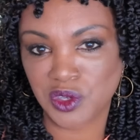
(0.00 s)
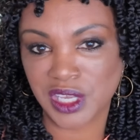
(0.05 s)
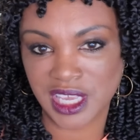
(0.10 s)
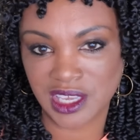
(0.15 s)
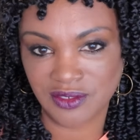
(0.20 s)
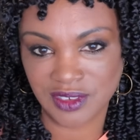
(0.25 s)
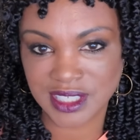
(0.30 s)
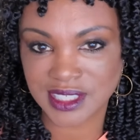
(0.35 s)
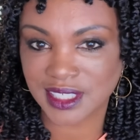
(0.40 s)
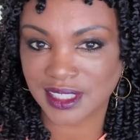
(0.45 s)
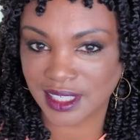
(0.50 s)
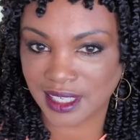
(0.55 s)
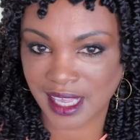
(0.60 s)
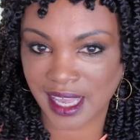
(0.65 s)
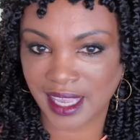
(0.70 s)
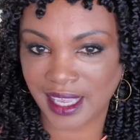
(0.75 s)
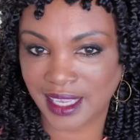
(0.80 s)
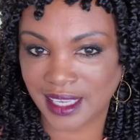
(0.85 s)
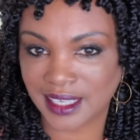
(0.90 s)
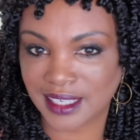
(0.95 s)
gave us a
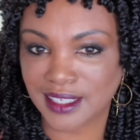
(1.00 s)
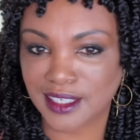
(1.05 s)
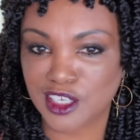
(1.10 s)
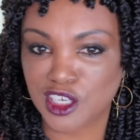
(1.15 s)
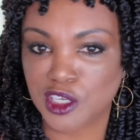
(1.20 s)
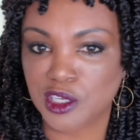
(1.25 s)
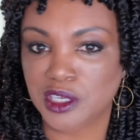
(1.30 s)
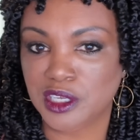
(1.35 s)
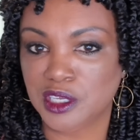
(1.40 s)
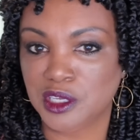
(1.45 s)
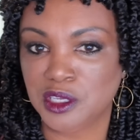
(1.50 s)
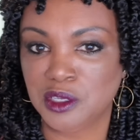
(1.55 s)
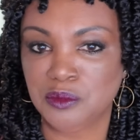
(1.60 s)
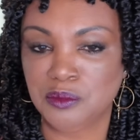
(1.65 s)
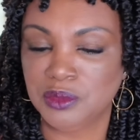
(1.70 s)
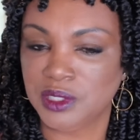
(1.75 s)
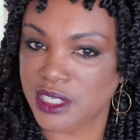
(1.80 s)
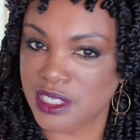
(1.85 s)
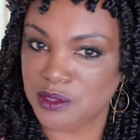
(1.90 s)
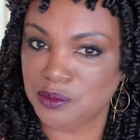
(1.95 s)
like,
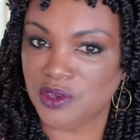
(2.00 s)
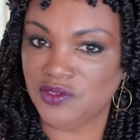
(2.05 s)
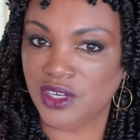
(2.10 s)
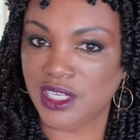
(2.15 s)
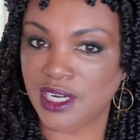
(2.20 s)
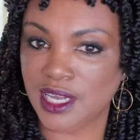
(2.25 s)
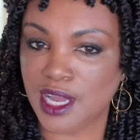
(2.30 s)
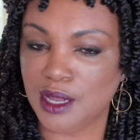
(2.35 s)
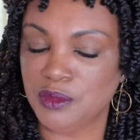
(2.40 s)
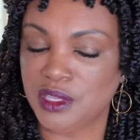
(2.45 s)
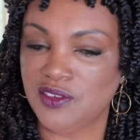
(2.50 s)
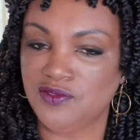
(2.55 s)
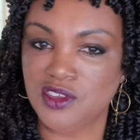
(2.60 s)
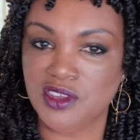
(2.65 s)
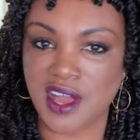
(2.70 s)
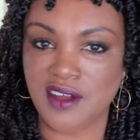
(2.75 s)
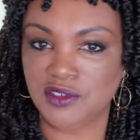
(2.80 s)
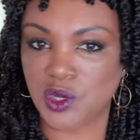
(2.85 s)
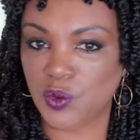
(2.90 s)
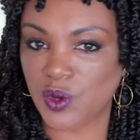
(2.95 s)
and please provide a comment if you
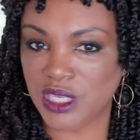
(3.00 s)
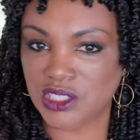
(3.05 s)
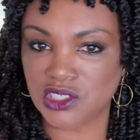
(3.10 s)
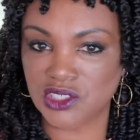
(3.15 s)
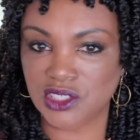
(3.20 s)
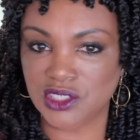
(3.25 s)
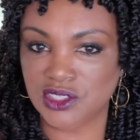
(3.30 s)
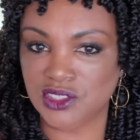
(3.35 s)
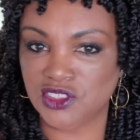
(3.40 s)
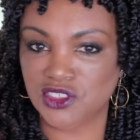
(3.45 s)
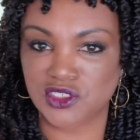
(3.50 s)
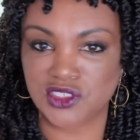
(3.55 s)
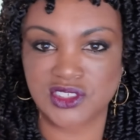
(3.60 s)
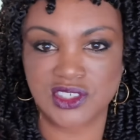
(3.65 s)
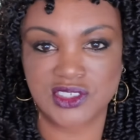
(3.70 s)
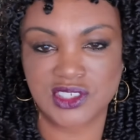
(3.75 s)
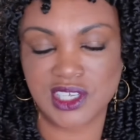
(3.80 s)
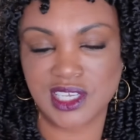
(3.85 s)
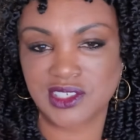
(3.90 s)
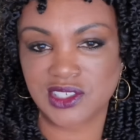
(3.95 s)
have questions or
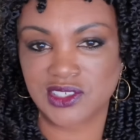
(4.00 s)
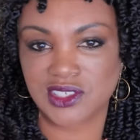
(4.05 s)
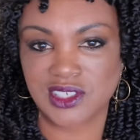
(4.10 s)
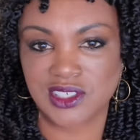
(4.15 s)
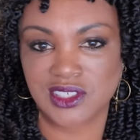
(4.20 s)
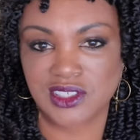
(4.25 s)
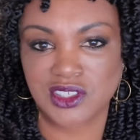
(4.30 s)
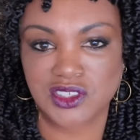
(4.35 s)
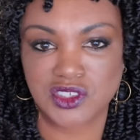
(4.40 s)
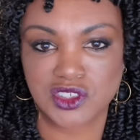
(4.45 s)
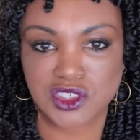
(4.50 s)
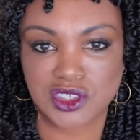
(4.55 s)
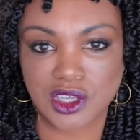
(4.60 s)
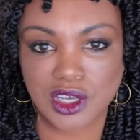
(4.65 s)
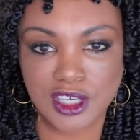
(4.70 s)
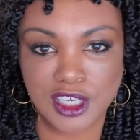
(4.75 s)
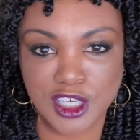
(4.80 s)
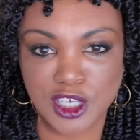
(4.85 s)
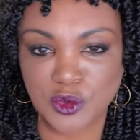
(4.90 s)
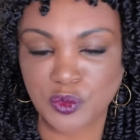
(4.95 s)
suggestions.
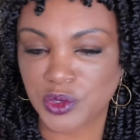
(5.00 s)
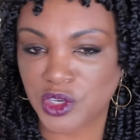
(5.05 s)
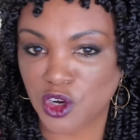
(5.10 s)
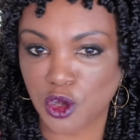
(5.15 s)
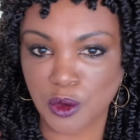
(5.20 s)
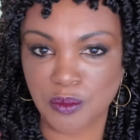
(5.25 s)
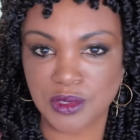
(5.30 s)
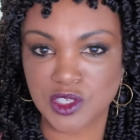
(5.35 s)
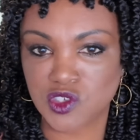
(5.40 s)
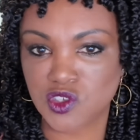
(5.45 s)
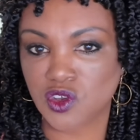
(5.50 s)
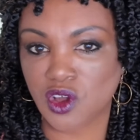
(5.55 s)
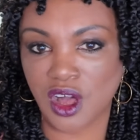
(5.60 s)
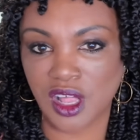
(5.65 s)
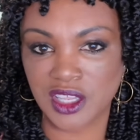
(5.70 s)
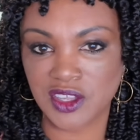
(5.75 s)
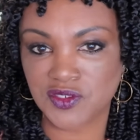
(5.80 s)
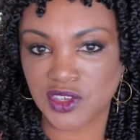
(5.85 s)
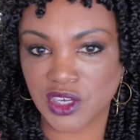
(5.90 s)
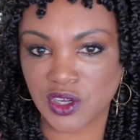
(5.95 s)
We're open to
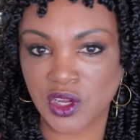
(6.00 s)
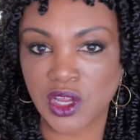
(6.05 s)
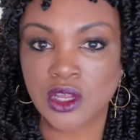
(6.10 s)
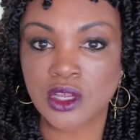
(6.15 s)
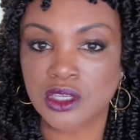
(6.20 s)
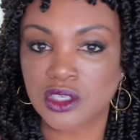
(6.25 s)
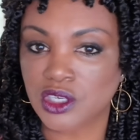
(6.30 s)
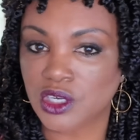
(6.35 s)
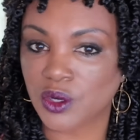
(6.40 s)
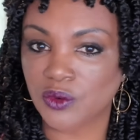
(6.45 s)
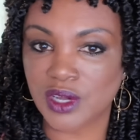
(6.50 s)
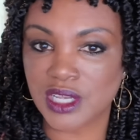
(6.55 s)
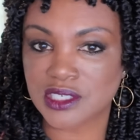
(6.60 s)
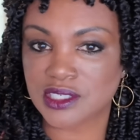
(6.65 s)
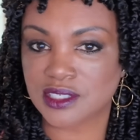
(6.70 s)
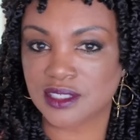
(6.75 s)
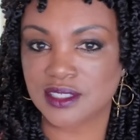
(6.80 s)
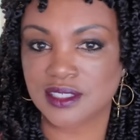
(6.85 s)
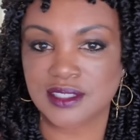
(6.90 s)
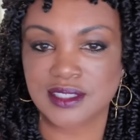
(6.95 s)
all of your
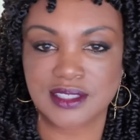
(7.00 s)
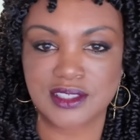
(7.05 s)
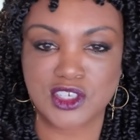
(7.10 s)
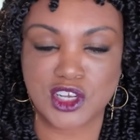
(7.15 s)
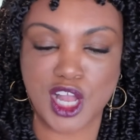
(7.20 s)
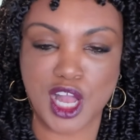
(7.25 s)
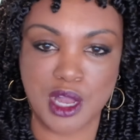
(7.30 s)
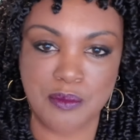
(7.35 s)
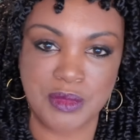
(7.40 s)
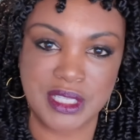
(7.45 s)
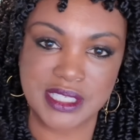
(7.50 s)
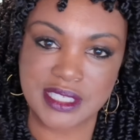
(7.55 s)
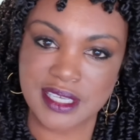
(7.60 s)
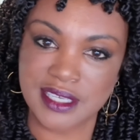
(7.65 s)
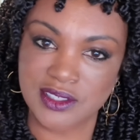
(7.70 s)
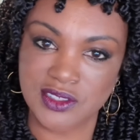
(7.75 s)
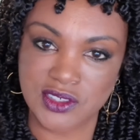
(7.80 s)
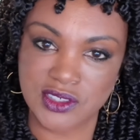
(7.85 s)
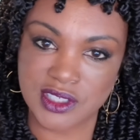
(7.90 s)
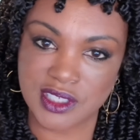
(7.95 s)
questions, your comments,
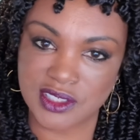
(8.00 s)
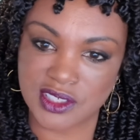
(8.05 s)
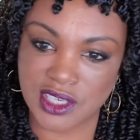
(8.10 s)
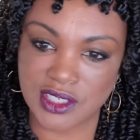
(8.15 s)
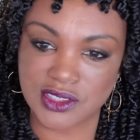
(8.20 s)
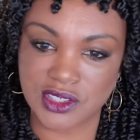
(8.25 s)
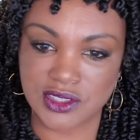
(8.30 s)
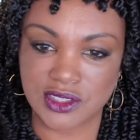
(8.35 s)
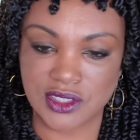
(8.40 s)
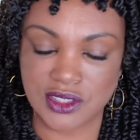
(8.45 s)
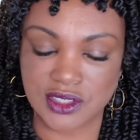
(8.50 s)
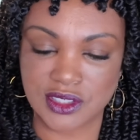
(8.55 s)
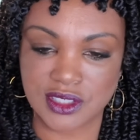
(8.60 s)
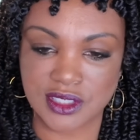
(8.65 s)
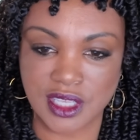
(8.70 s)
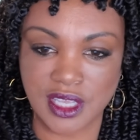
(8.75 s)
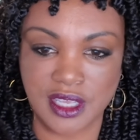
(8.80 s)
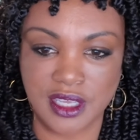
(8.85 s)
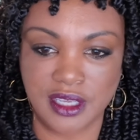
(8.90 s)
and your suggestions.